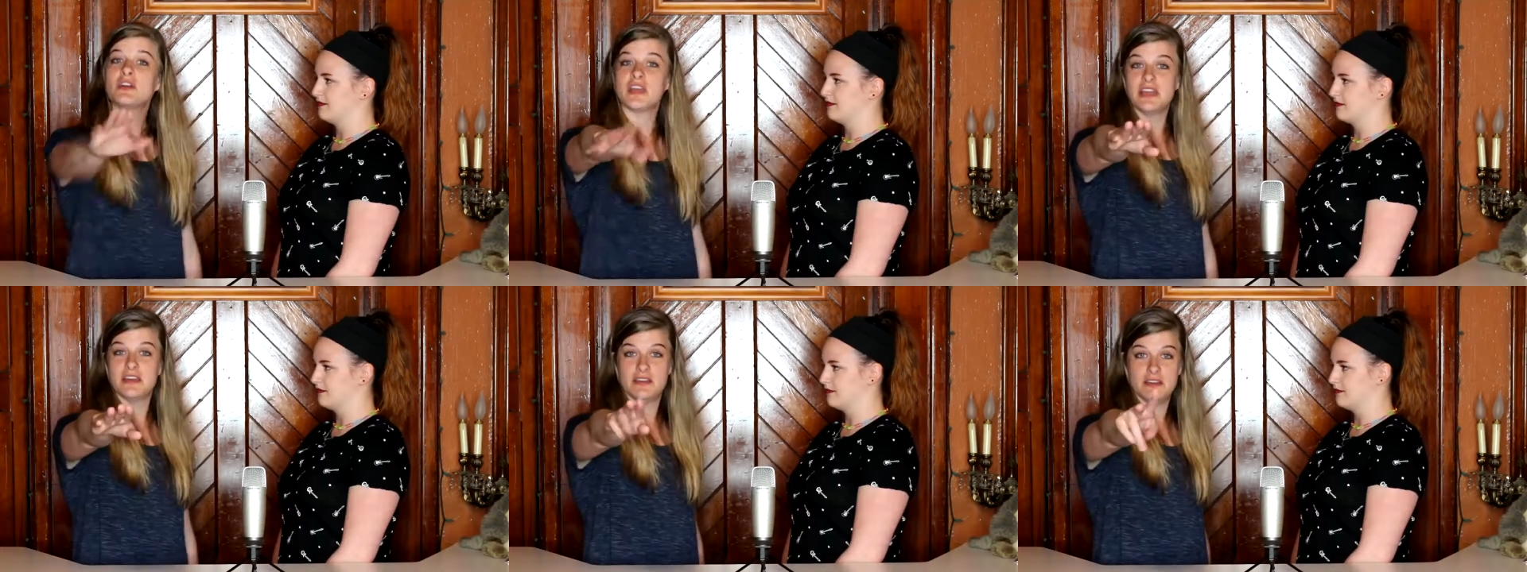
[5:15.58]

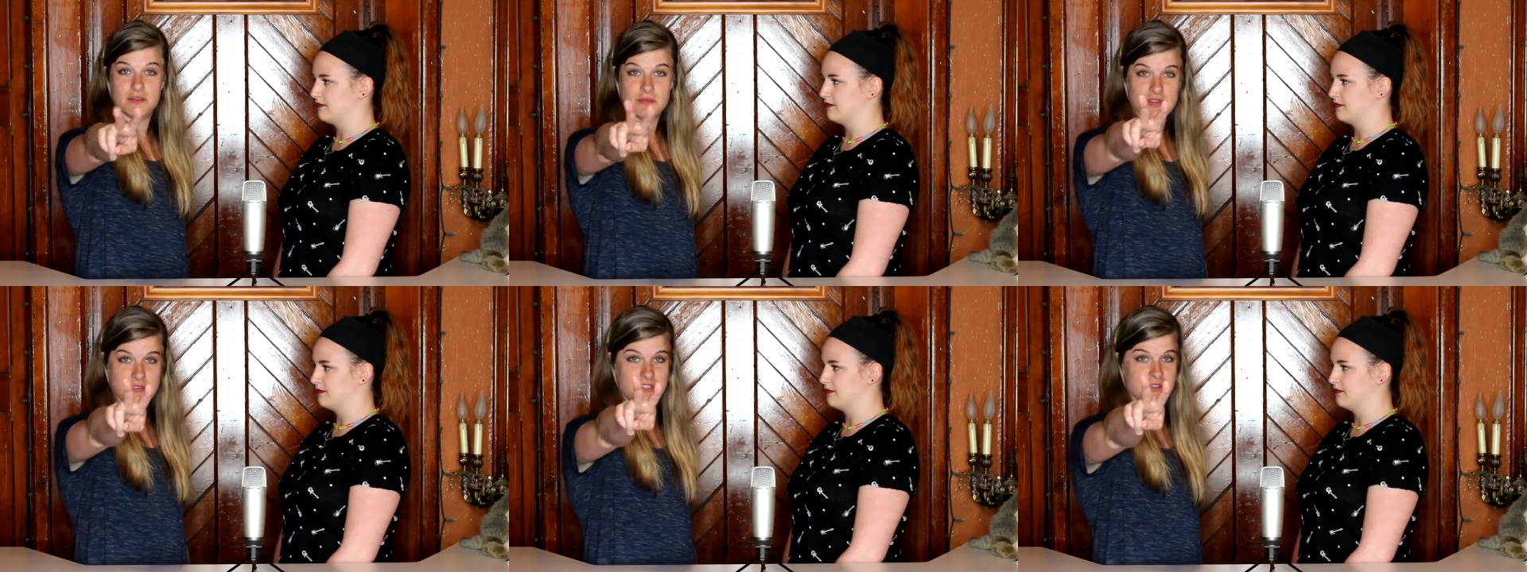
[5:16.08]
Speaker 1: Okay,
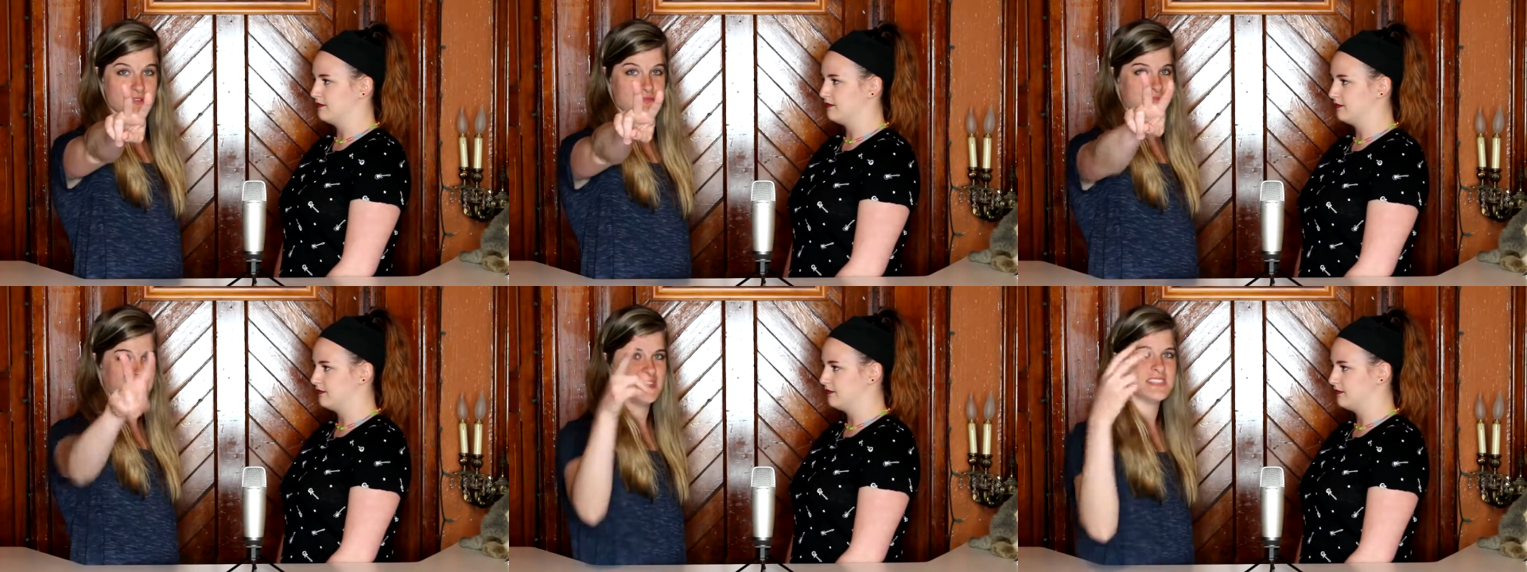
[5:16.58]
round two.
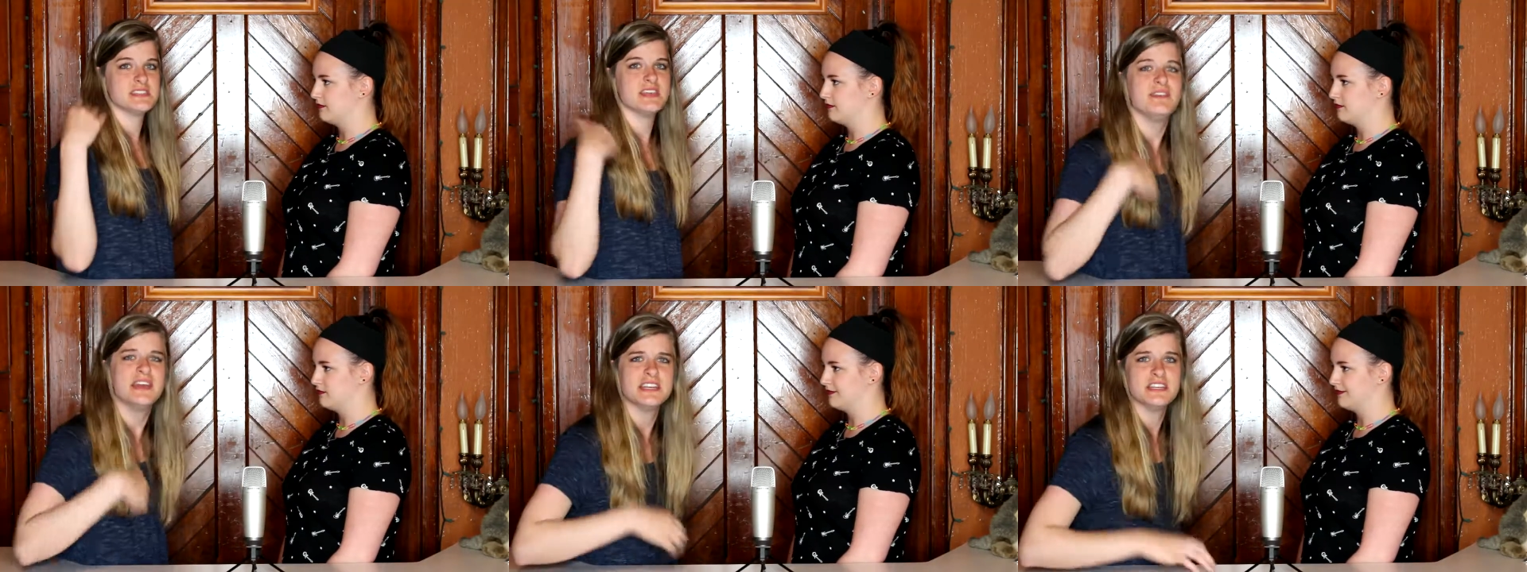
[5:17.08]
Let's see
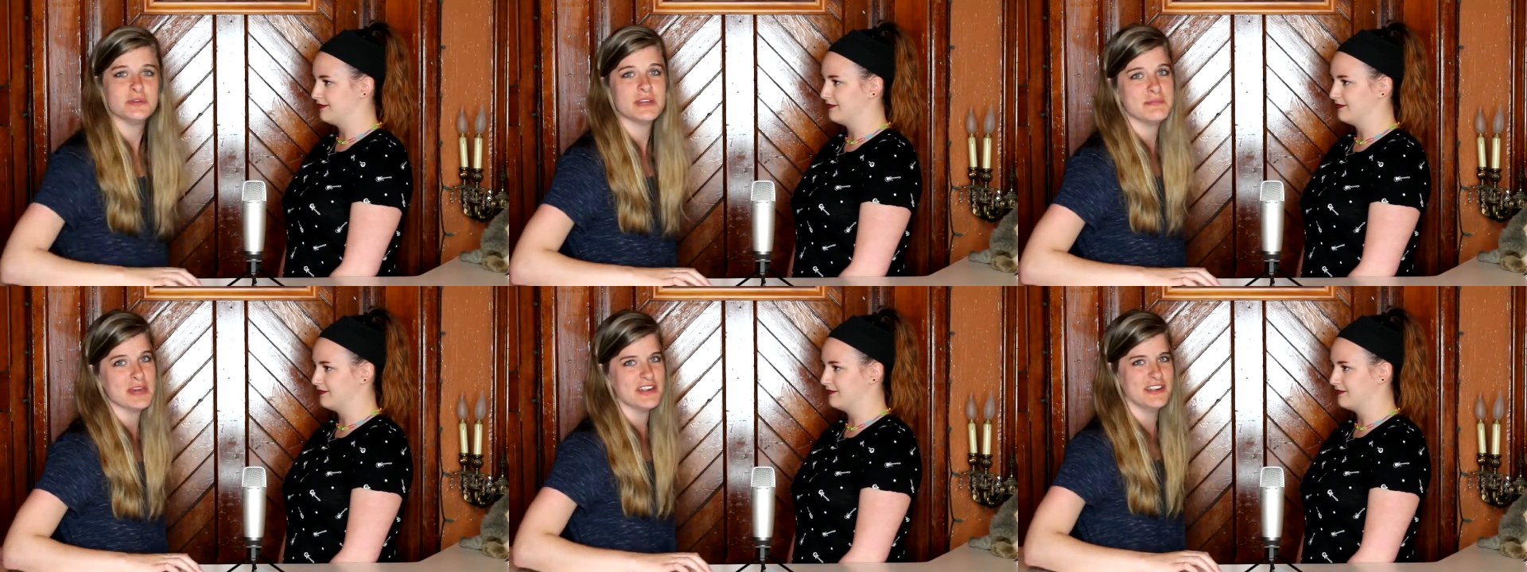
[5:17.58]
if I can do
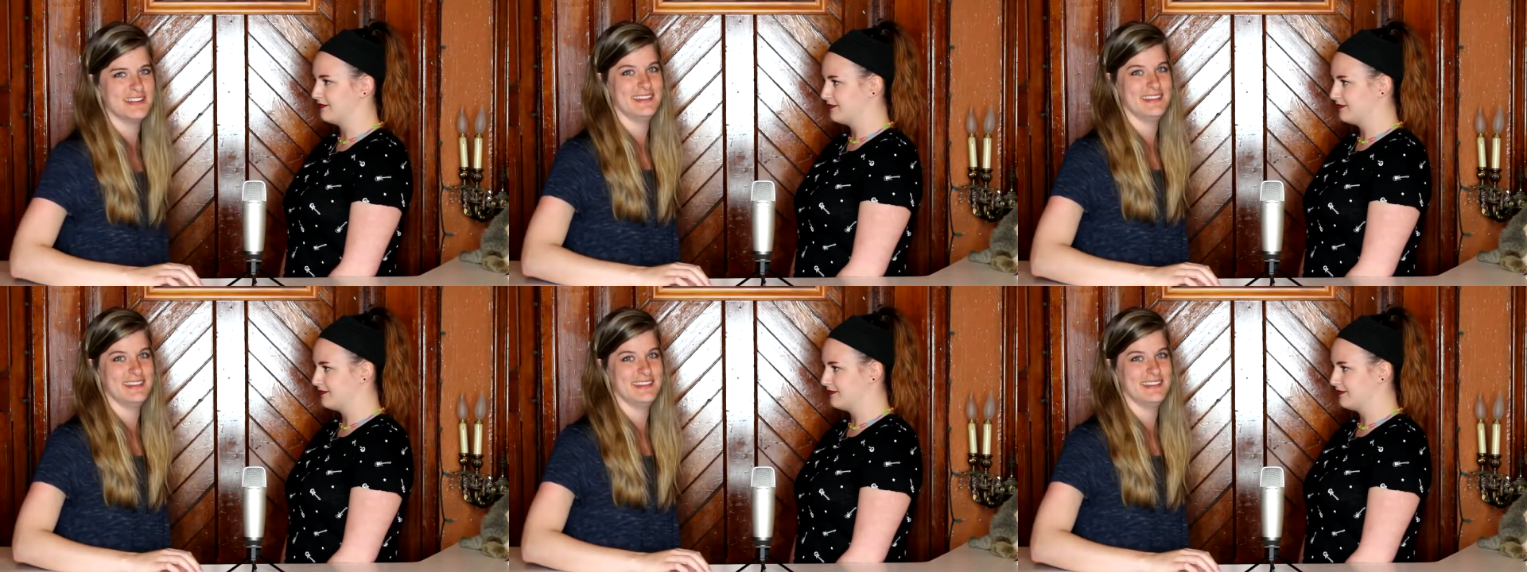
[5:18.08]
any better.